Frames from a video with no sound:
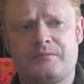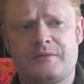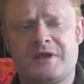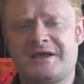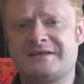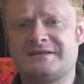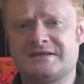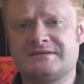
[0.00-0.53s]

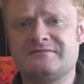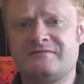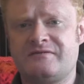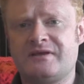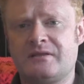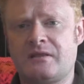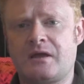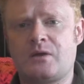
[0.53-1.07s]
Like, it doesn't
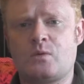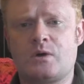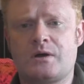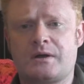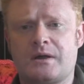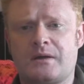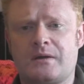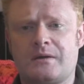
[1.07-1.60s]
feel like
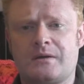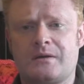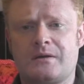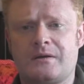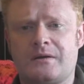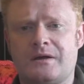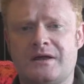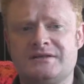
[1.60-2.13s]
working.
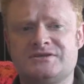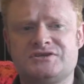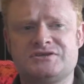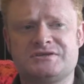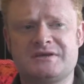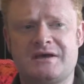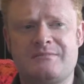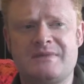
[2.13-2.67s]
It's
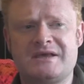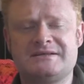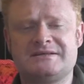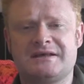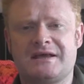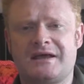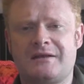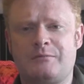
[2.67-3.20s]
just
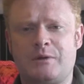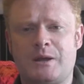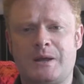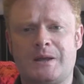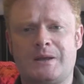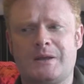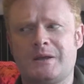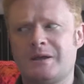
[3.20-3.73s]
amazing. And I'm
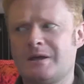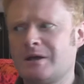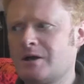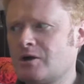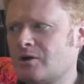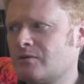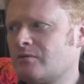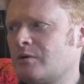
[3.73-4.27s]
like,
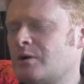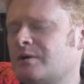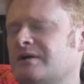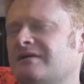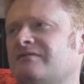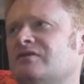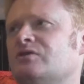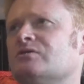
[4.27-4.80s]

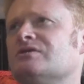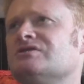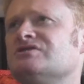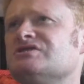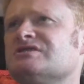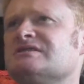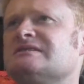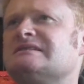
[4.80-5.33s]
Ronald, if you can
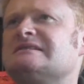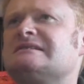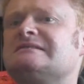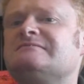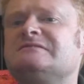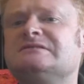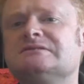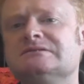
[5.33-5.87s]
just
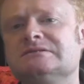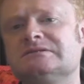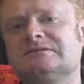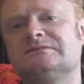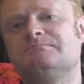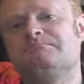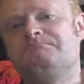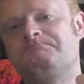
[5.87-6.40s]

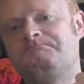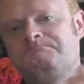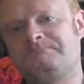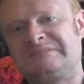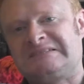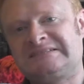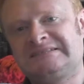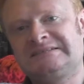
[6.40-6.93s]

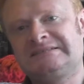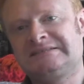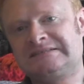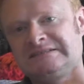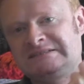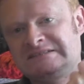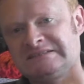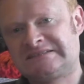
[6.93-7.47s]
bang
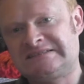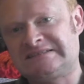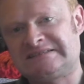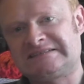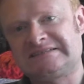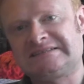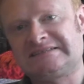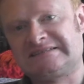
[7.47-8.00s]
this
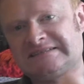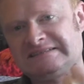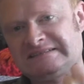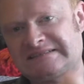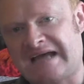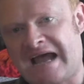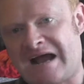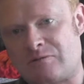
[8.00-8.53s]
shit
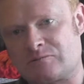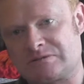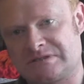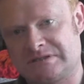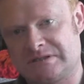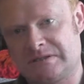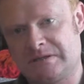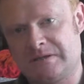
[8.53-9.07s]

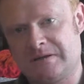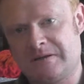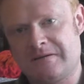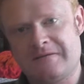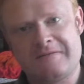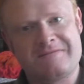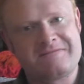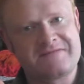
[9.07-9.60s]
out
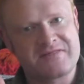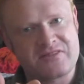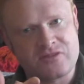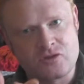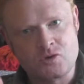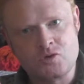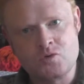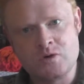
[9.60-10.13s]
for
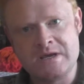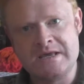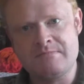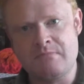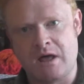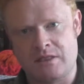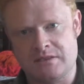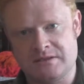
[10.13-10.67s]
3
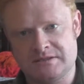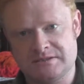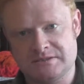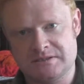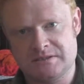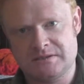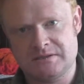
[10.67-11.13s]
months,